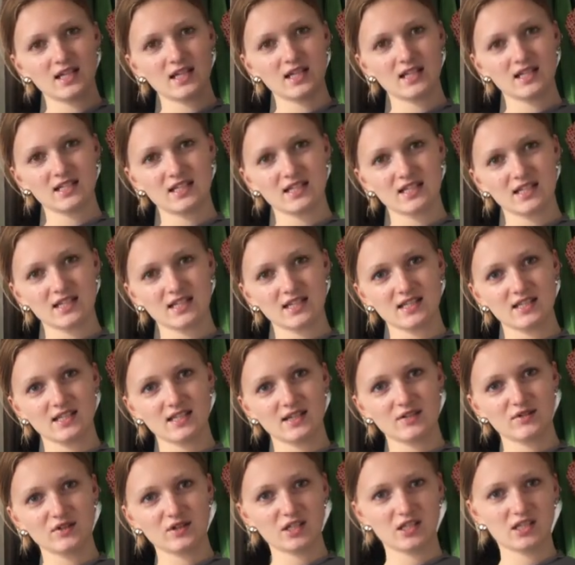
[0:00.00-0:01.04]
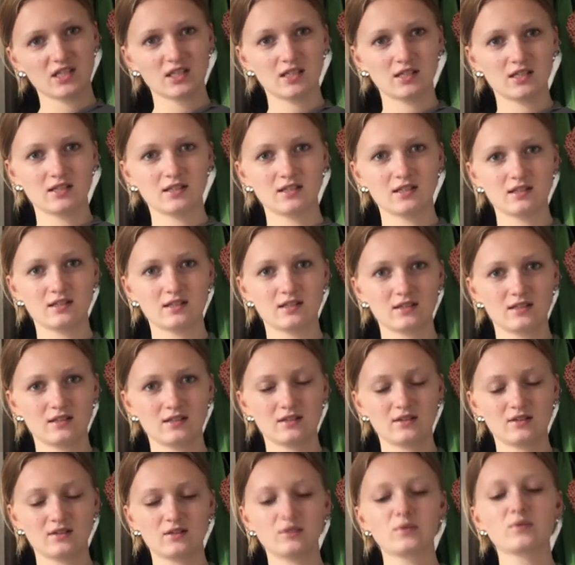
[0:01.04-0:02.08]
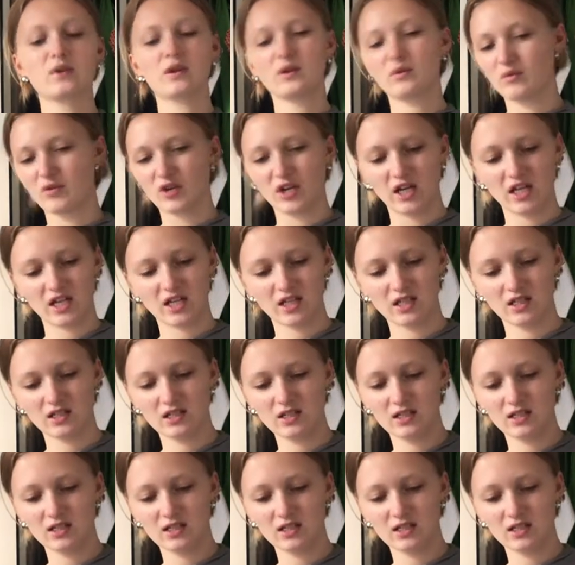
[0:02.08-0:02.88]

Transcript: it's necessary so I'm gonna bring it